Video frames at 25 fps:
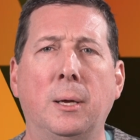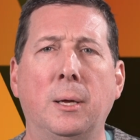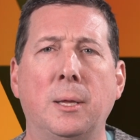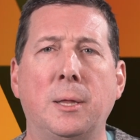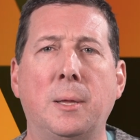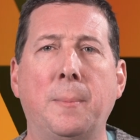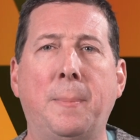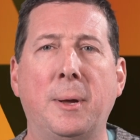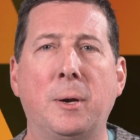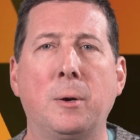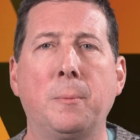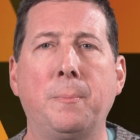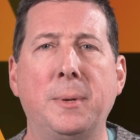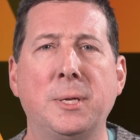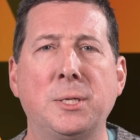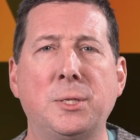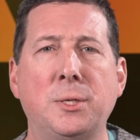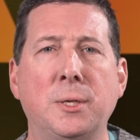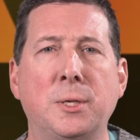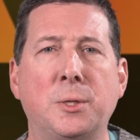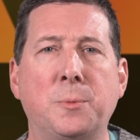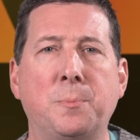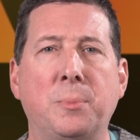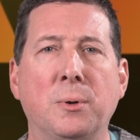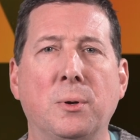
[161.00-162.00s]
The Better
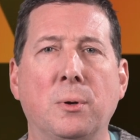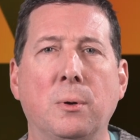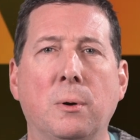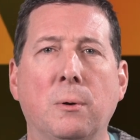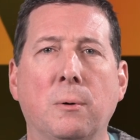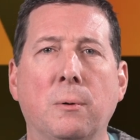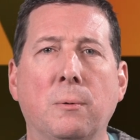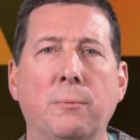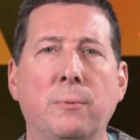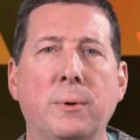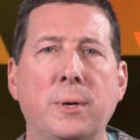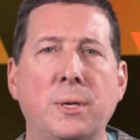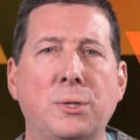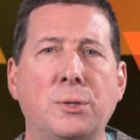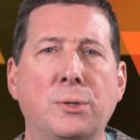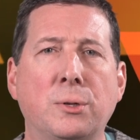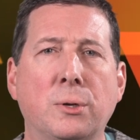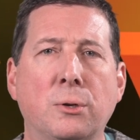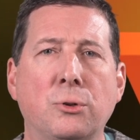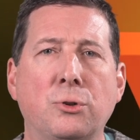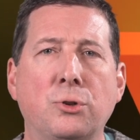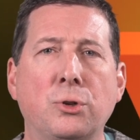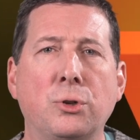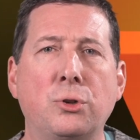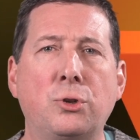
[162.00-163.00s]
Business Bureau
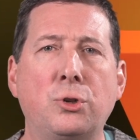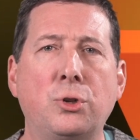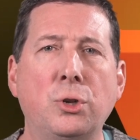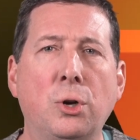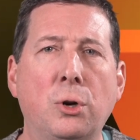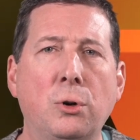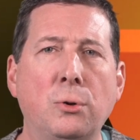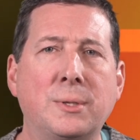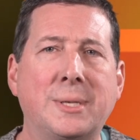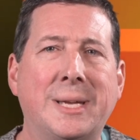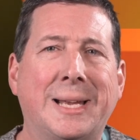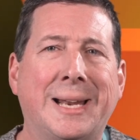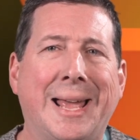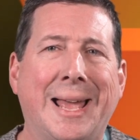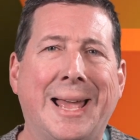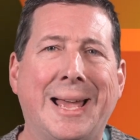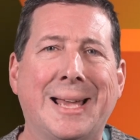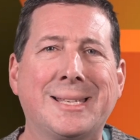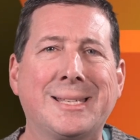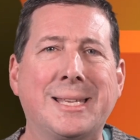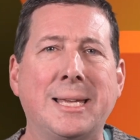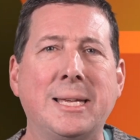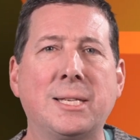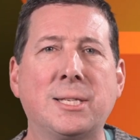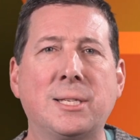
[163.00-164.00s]
research shows that
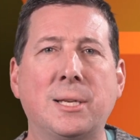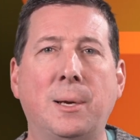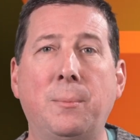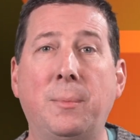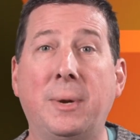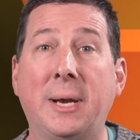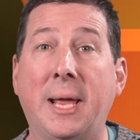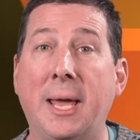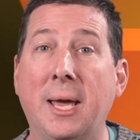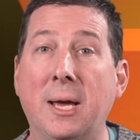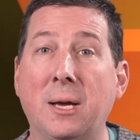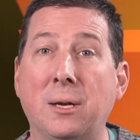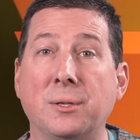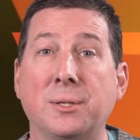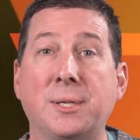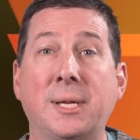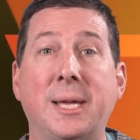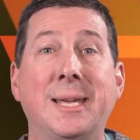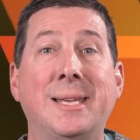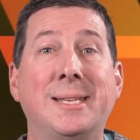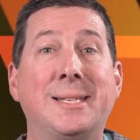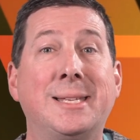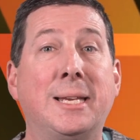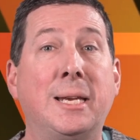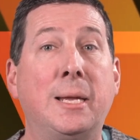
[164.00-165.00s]
asking someone else
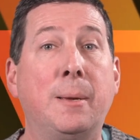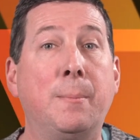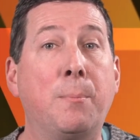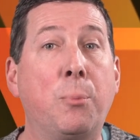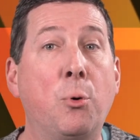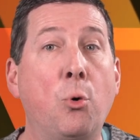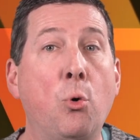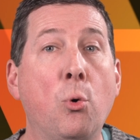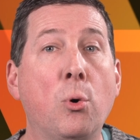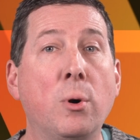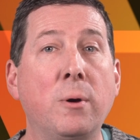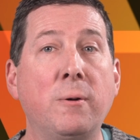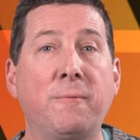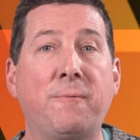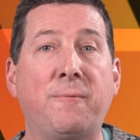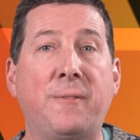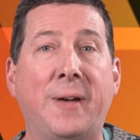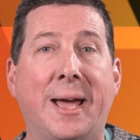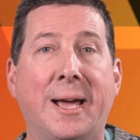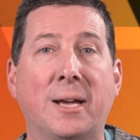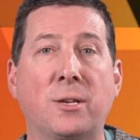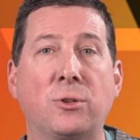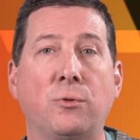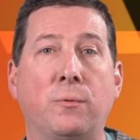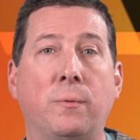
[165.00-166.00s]
is an important
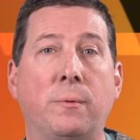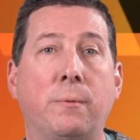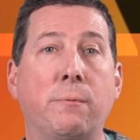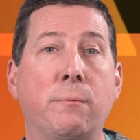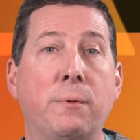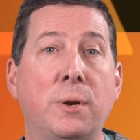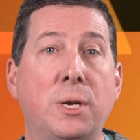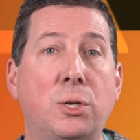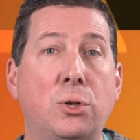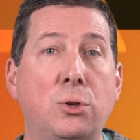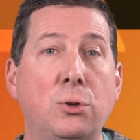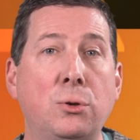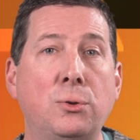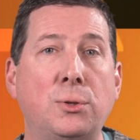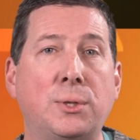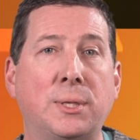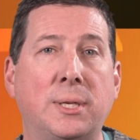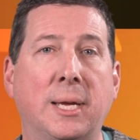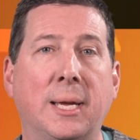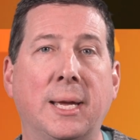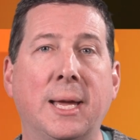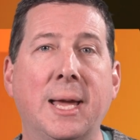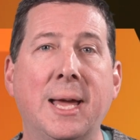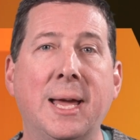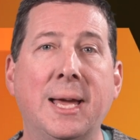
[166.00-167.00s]
factor in
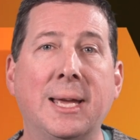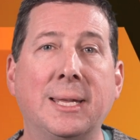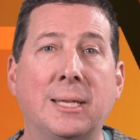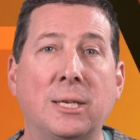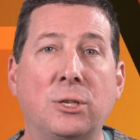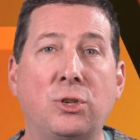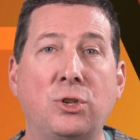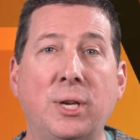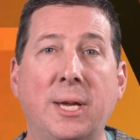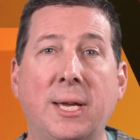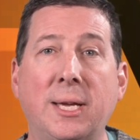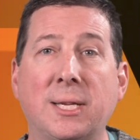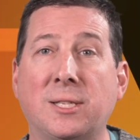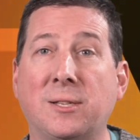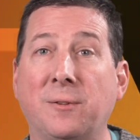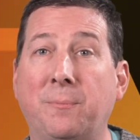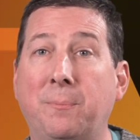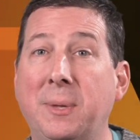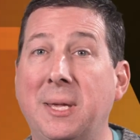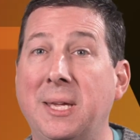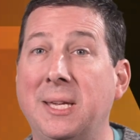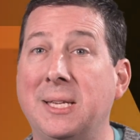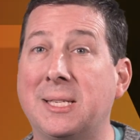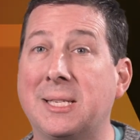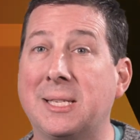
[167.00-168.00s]
reducing the chance of
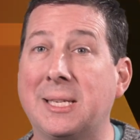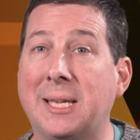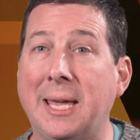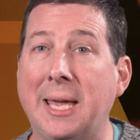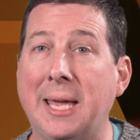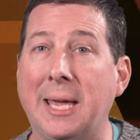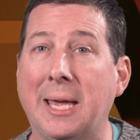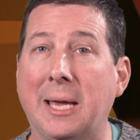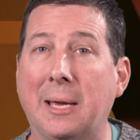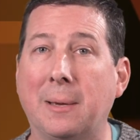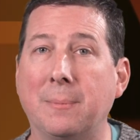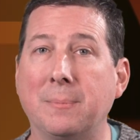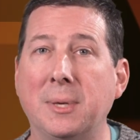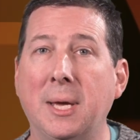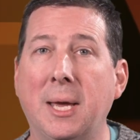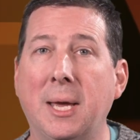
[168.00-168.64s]
being scammed.